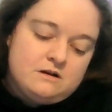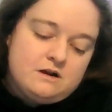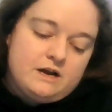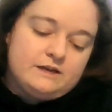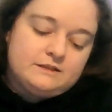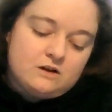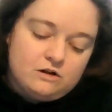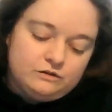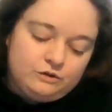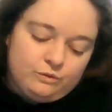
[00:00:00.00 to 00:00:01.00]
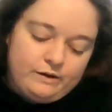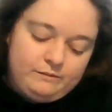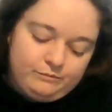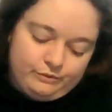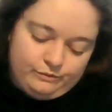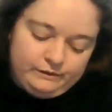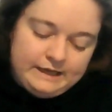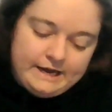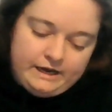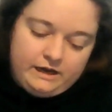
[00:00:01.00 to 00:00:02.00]
is called Cream
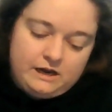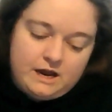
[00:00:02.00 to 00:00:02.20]
Brulee.